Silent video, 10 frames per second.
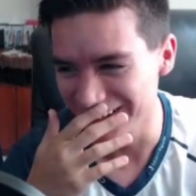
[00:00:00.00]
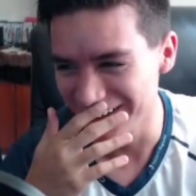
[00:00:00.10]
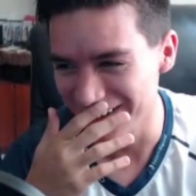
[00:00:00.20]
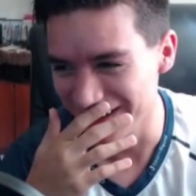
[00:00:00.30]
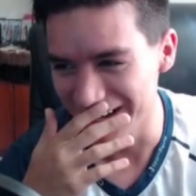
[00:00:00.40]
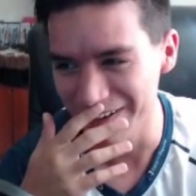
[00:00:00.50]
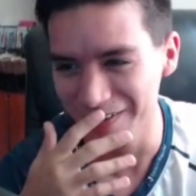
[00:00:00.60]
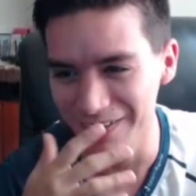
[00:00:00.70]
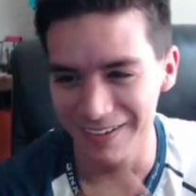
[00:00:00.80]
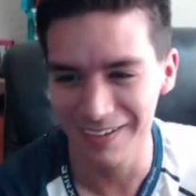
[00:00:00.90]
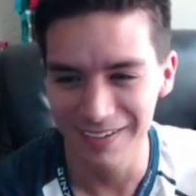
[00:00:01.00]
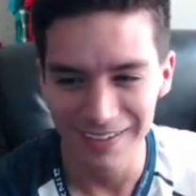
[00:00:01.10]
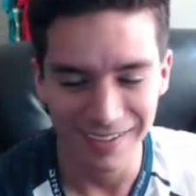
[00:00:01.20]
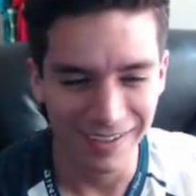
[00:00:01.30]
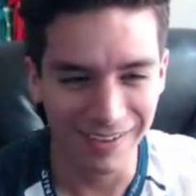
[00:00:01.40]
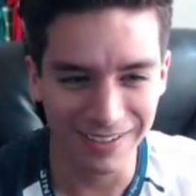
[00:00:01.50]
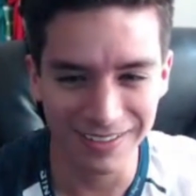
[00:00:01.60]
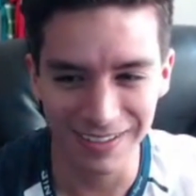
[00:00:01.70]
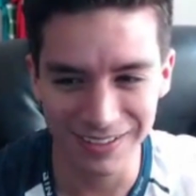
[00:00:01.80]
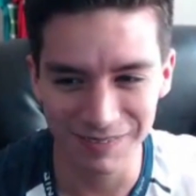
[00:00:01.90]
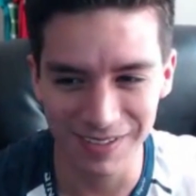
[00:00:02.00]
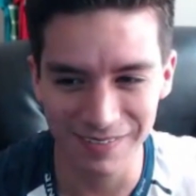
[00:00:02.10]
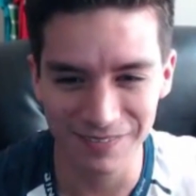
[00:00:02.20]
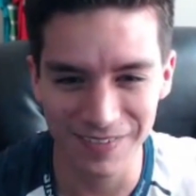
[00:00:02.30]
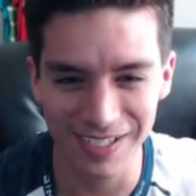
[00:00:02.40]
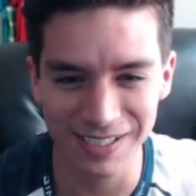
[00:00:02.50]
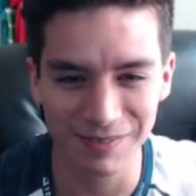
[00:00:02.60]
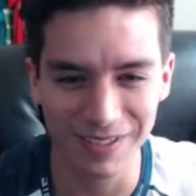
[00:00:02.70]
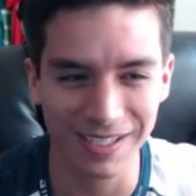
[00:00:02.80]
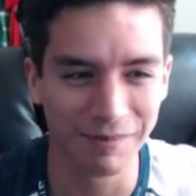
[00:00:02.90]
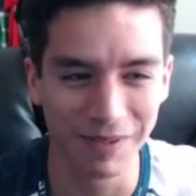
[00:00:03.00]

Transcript: I'll have to talk to my fans about that.